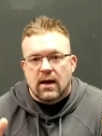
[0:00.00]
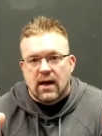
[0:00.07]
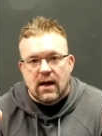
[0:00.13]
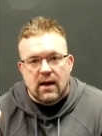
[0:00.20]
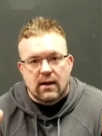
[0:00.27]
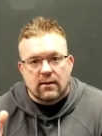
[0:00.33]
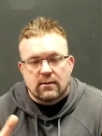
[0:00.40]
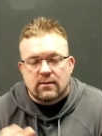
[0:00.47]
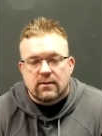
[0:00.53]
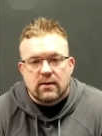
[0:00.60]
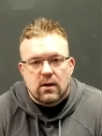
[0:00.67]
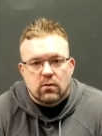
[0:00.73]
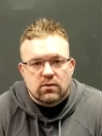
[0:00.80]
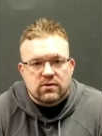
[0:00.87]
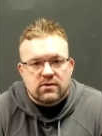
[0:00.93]
and
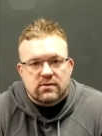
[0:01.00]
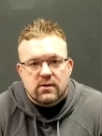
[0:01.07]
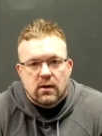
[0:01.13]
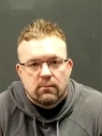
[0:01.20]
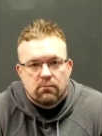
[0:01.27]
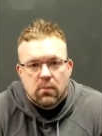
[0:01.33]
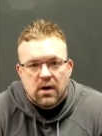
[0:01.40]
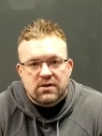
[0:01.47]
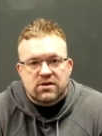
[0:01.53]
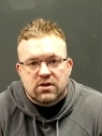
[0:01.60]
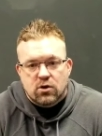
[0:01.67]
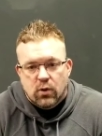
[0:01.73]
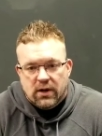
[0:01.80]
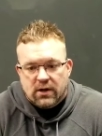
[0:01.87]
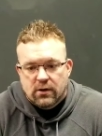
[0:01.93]
it was a much
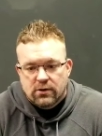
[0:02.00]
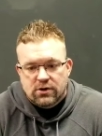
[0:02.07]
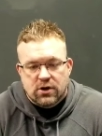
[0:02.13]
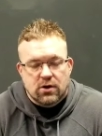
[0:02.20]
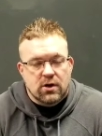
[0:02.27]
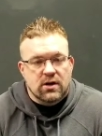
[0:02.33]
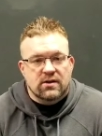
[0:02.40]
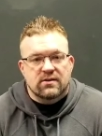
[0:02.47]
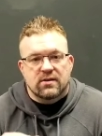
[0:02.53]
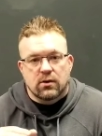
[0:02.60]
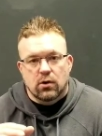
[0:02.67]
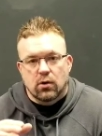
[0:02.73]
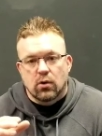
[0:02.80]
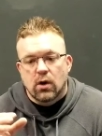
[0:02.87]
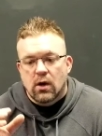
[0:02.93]
quicker journey
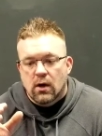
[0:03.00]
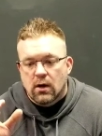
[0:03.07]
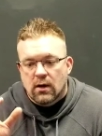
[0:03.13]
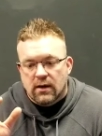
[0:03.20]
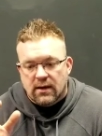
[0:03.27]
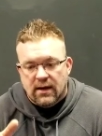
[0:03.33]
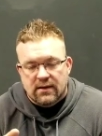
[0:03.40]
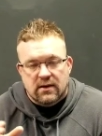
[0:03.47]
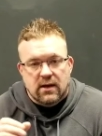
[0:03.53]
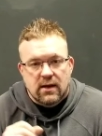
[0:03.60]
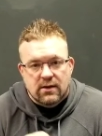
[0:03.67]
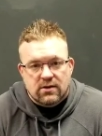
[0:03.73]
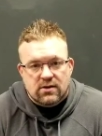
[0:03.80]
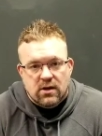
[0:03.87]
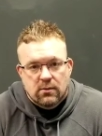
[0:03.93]
to get the
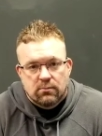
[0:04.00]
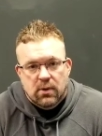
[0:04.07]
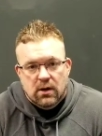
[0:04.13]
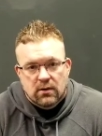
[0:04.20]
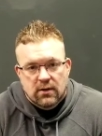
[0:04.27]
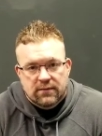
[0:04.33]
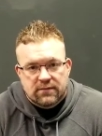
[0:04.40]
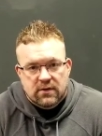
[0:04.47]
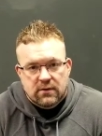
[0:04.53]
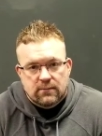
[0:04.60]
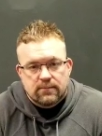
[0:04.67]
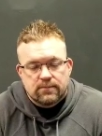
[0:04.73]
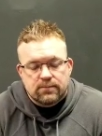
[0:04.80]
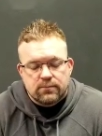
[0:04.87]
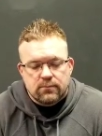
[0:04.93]
inch dumbbell lifted.
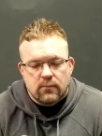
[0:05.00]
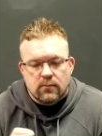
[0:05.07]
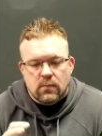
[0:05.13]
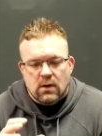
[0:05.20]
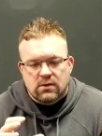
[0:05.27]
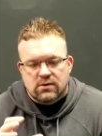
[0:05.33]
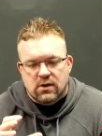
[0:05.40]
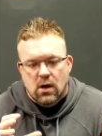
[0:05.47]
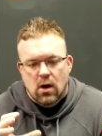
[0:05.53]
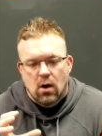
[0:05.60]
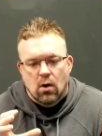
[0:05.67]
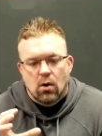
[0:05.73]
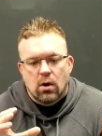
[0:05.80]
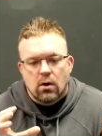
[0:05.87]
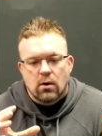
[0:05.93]

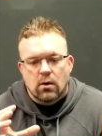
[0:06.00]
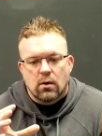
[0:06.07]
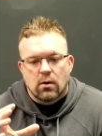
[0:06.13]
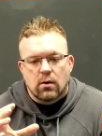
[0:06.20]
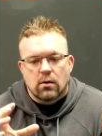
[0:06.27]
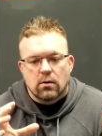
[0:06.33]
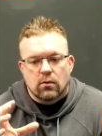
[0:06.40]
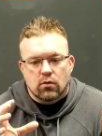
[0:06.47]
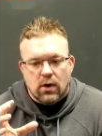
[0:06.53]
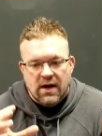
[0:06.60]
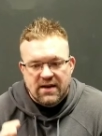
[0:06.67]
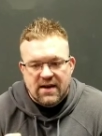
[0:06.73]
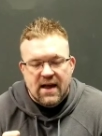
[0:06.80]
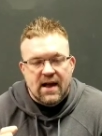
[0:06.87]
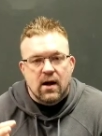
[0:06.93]
So
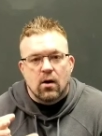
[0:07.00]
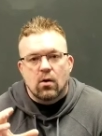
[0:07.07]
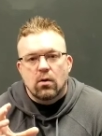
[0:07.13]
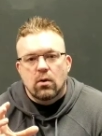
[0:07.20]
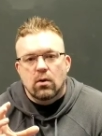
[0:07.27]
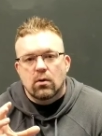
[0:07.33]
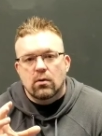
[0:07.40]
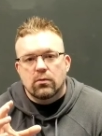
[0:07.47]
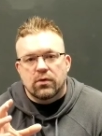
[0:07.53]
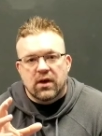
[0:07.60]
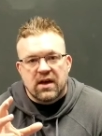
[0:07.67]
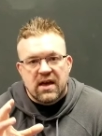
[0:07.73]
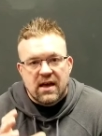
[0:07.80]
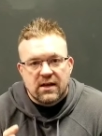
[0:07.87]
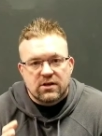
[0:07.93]
right now,
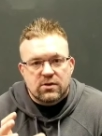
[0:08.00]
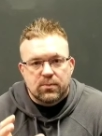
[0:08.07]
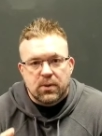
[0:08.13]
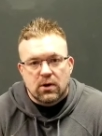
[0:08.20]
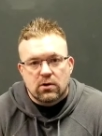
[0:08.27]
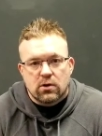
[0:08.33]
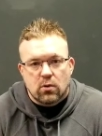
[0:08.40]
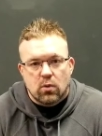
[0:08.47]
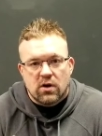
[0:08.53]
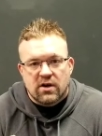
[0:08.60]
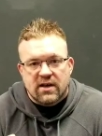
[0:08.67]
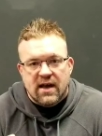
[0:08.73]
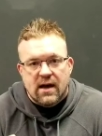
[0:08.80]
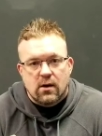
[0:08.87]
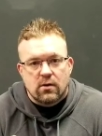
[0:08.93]
the inch builder
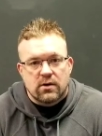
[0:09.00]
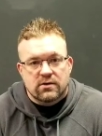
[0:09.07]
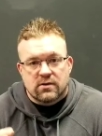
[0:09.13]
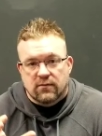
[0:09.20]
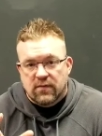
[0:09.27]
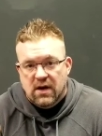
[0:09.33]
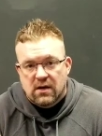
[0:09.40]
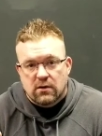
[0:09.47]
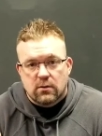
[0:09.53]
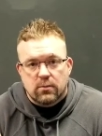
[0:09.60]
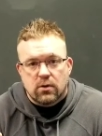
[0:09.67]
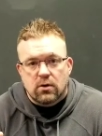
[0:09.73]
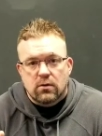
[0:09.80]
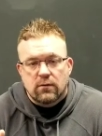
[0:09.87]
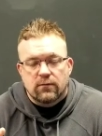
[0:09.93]
workout is
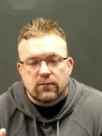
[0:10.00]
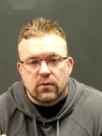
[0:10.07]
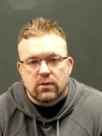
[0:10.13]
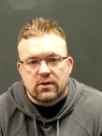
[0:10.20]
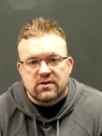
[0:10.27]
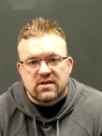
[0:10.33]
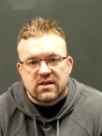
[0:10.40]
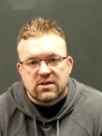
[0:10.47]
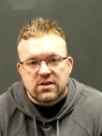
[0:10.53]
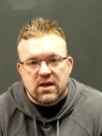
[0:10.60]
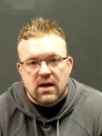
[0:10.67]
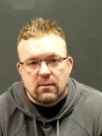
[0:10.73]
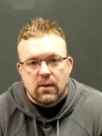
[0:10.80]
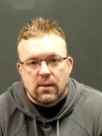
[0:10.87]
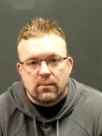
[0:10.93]
available for the
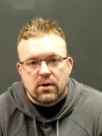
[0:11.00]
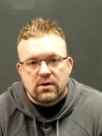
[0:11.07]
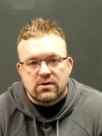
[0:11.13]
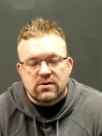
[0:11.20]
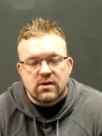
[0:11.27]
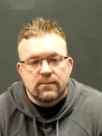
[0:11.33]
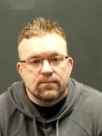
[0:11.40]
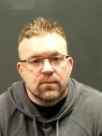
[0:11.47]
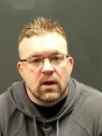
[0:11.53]
TGA members.